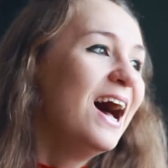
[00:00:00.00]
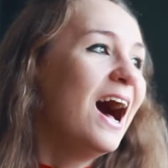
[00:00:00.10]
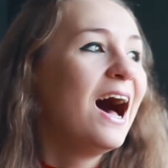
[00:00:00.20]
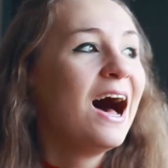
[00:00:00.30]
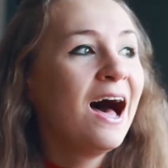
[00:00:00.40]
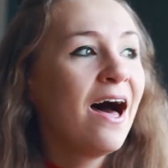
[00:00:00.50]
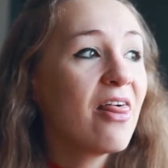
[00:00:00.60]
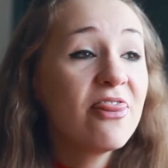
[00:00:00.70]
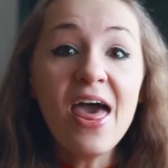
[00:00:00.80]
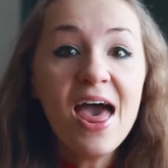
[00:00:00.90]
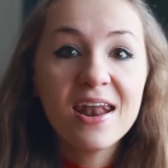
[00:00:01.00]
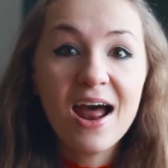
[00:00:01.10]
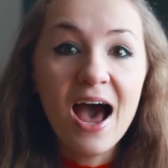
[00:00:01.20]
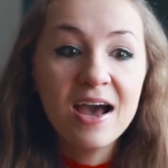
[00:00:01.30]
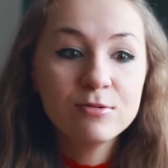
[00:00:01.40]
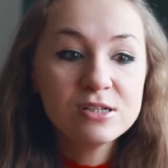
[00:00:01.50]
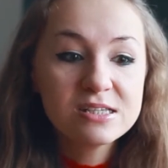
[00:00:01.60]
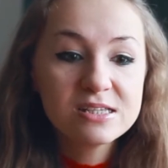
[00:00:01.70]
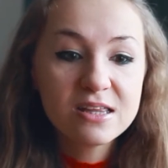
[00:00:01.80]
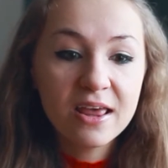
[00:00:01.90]
Then I
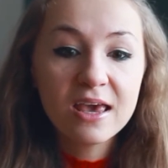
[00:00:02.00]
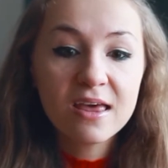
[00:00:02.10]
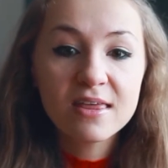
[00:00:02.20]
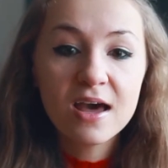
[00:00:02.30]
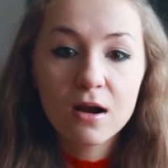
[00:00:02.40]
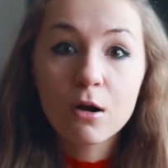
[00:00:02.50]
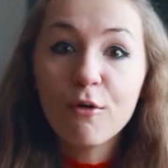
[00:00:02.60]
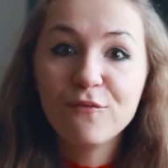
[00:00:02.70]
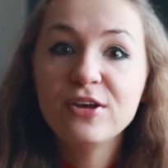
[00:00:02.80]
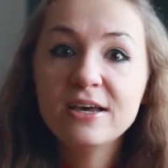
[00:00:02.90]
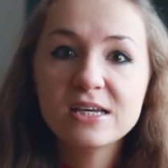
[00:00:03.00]
was thinking that coffee